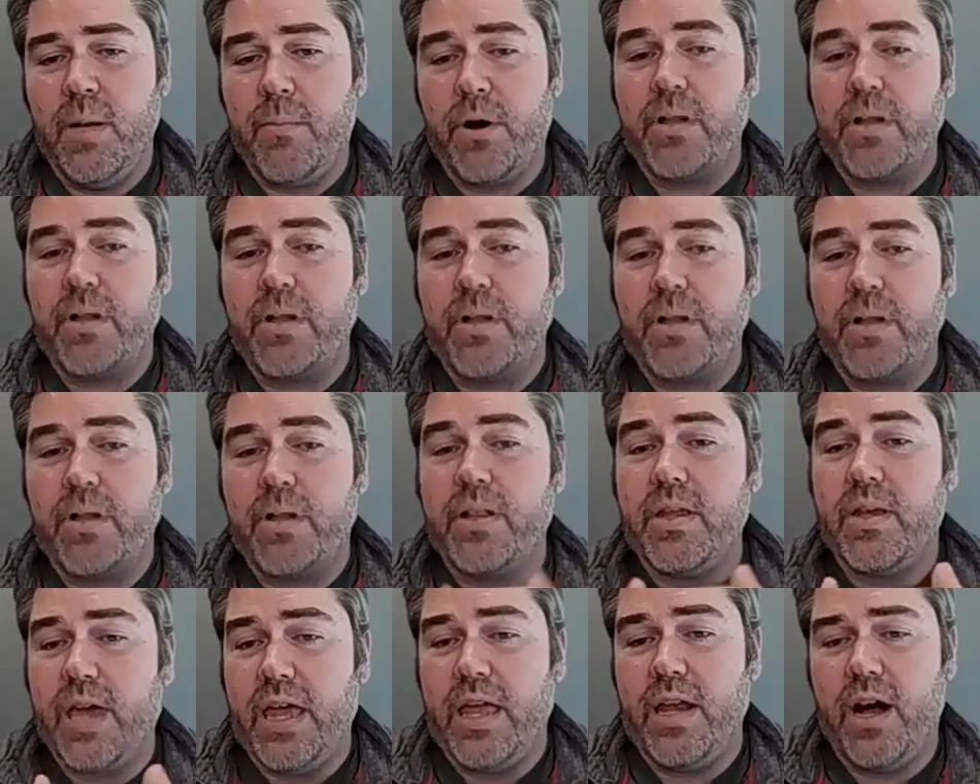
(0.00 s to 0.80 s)

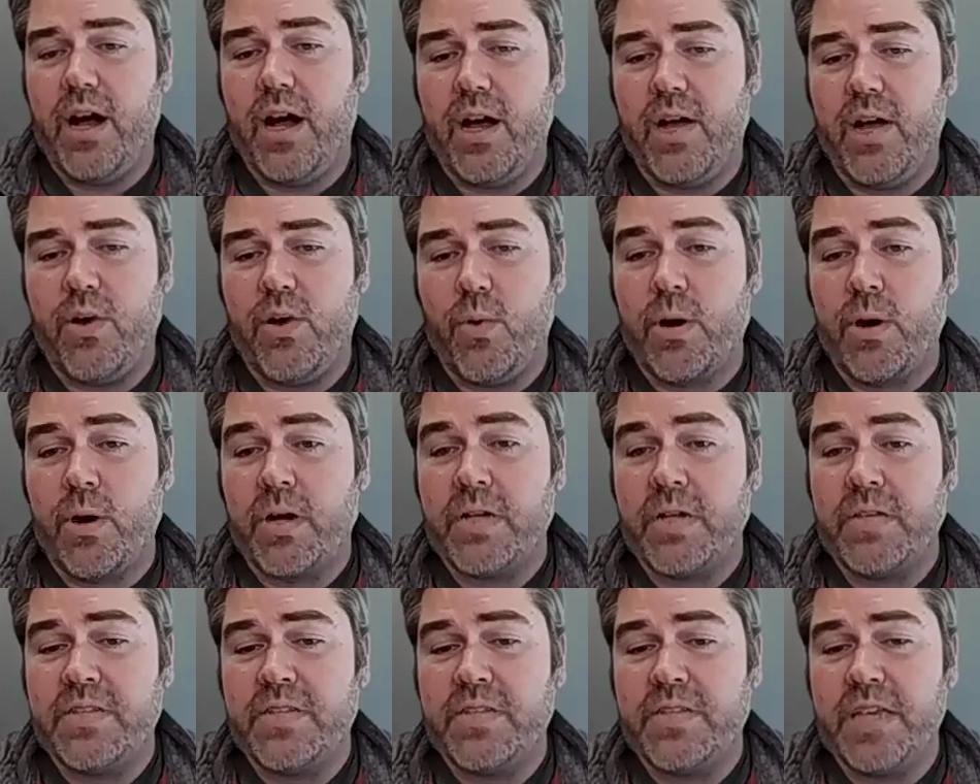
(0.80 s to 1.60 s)
particularly in an
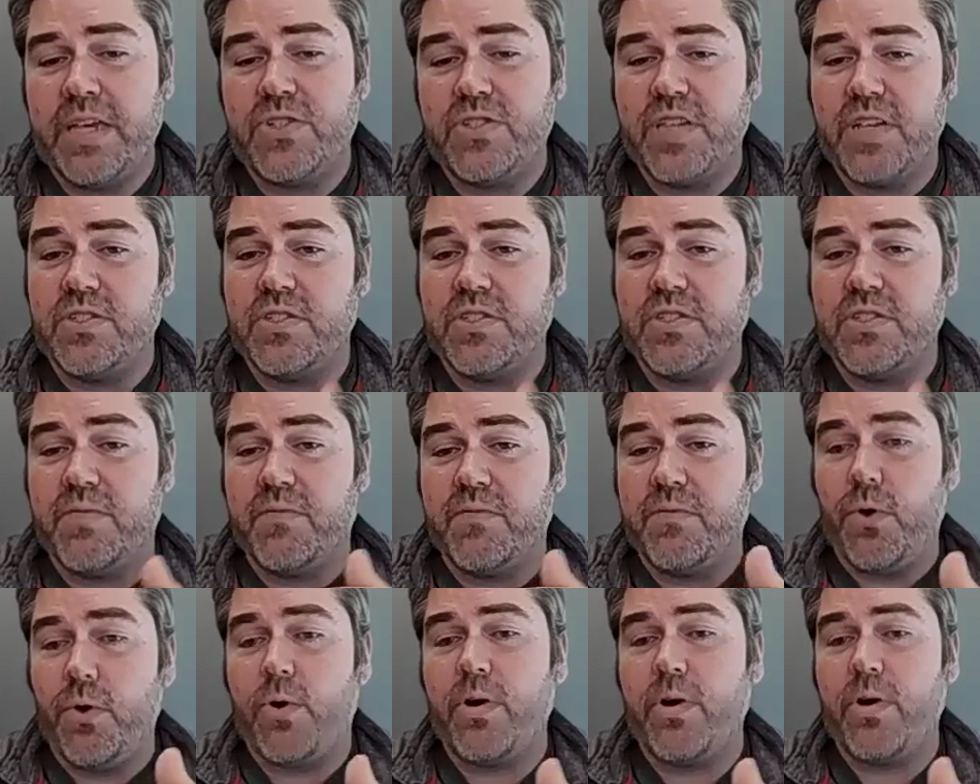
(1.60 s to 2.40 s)
organization such as
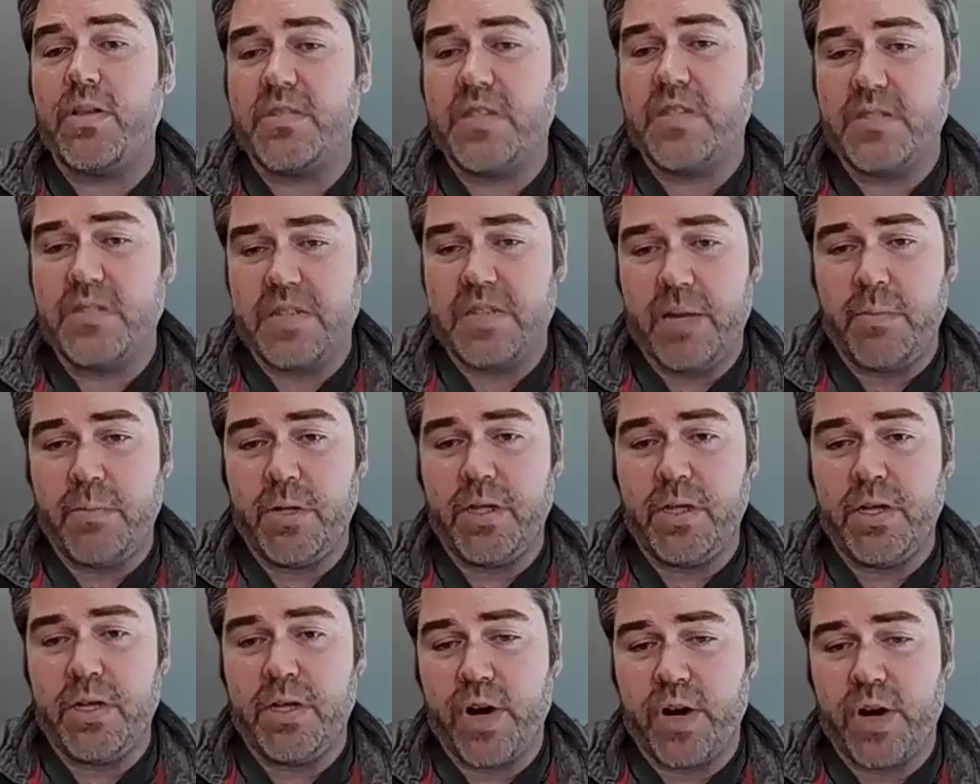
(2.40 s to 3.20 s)
the Florida
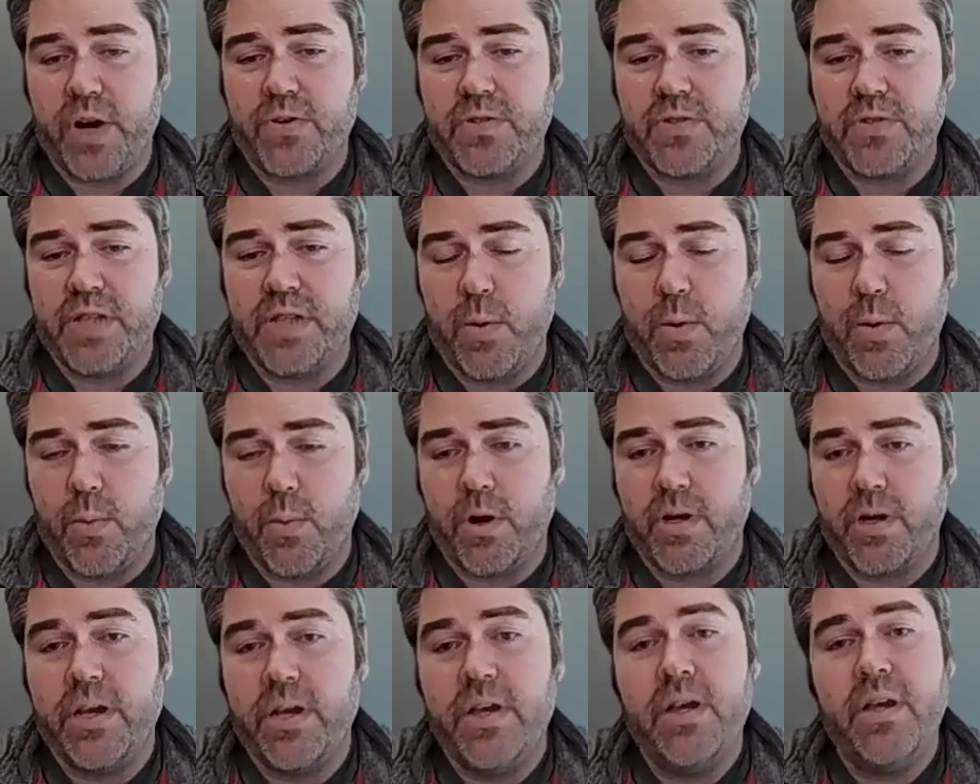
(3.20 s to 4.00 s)
Sustainability Directors
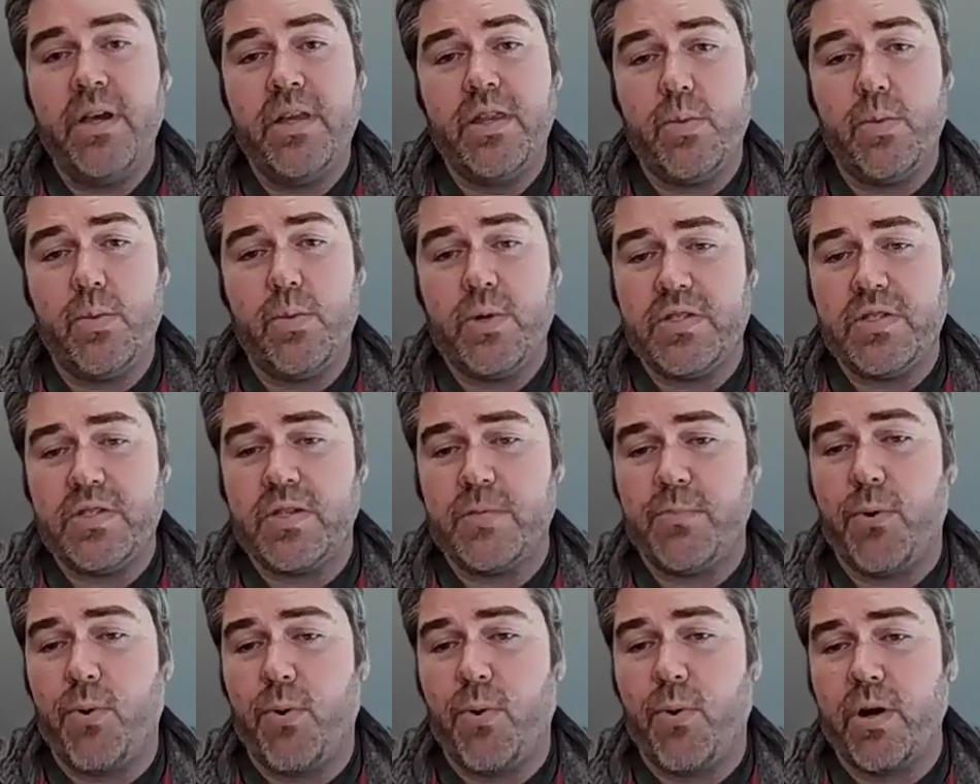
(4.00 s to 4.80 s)
Network that we
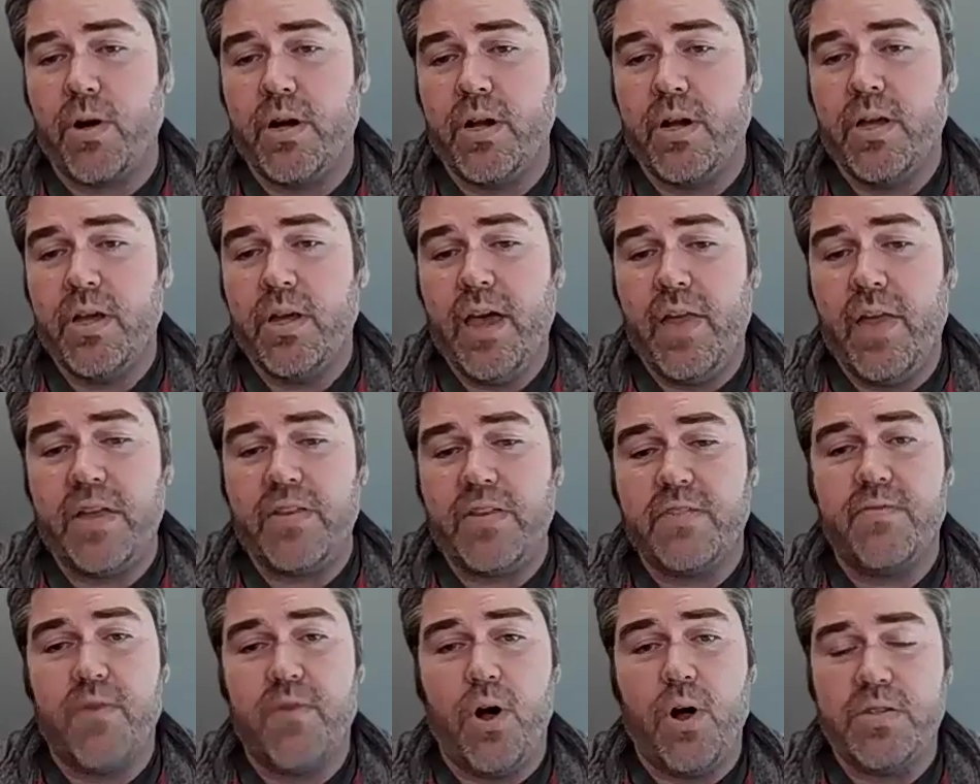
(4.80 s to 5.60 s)
support and
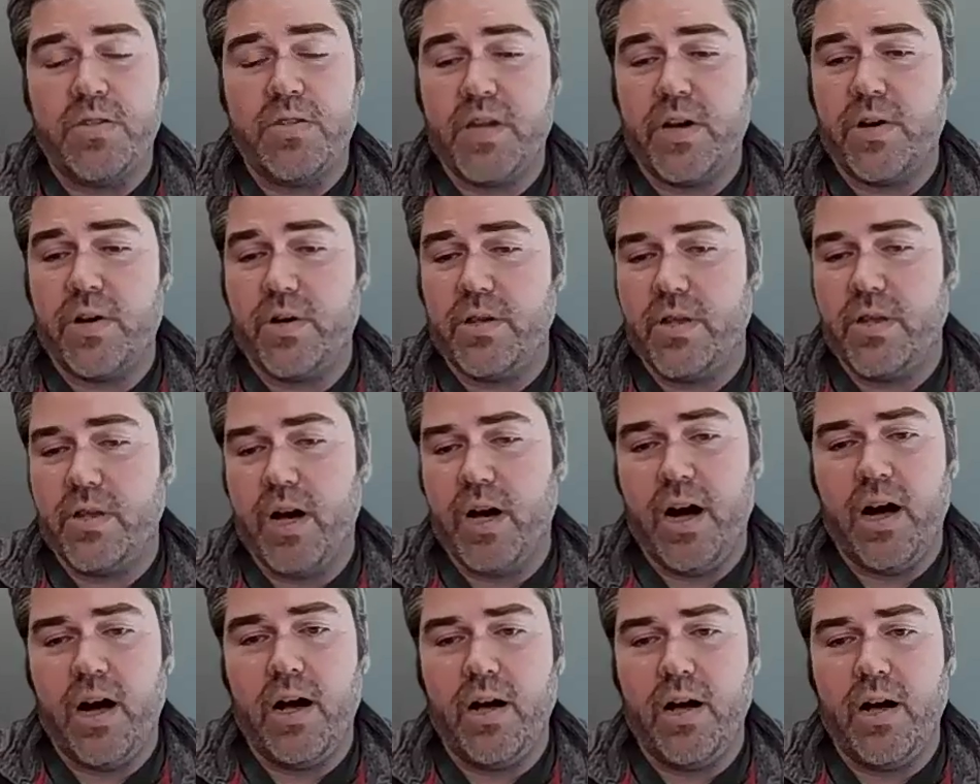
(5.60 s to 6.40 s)
that's
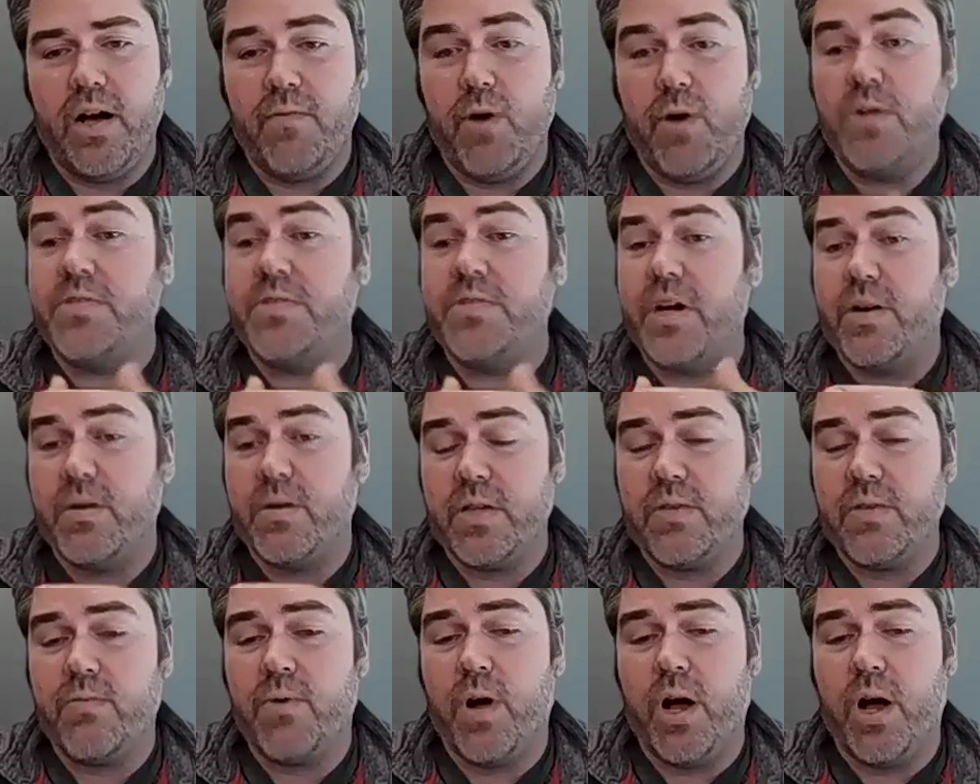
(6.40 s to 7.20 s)

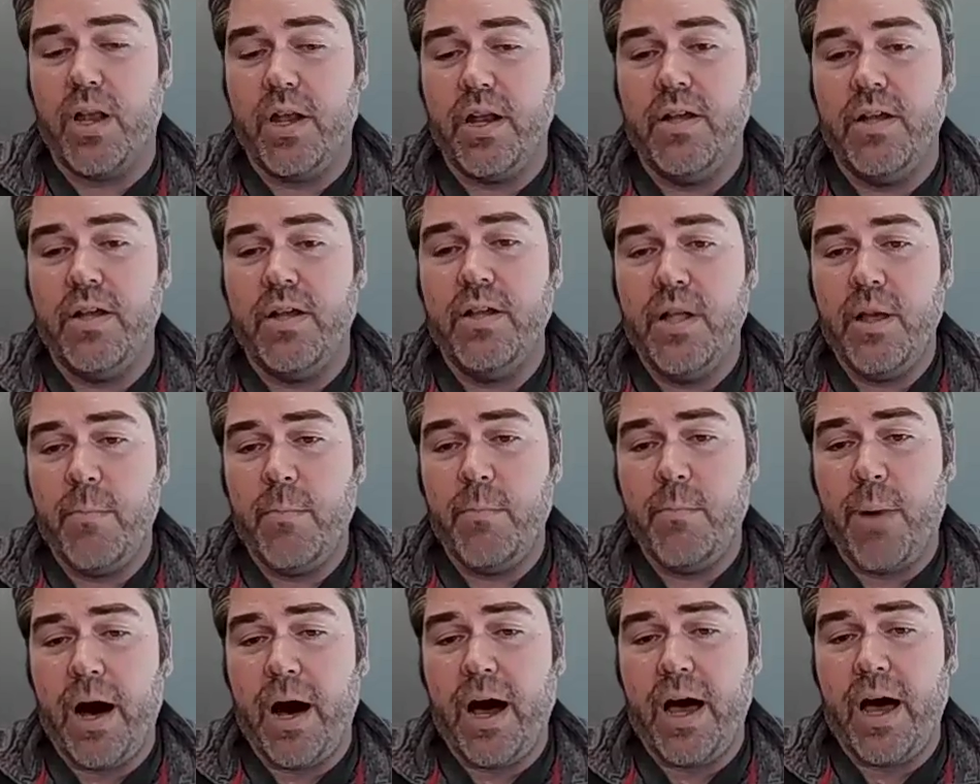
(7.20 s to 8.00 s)
voluntarily run
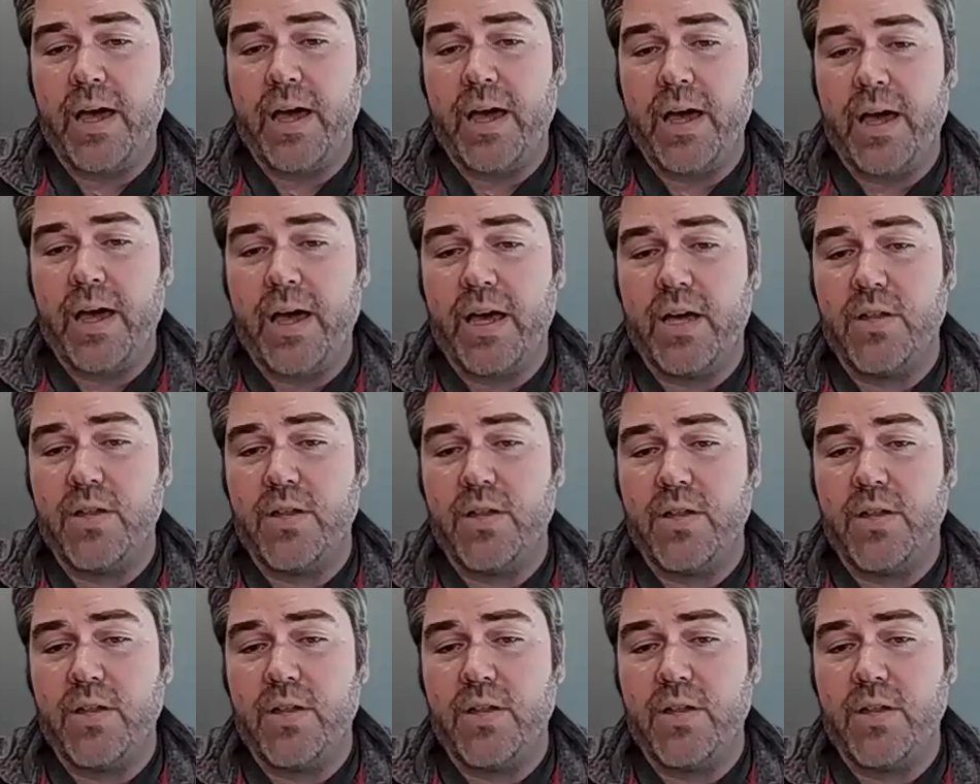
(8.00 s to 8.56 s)
by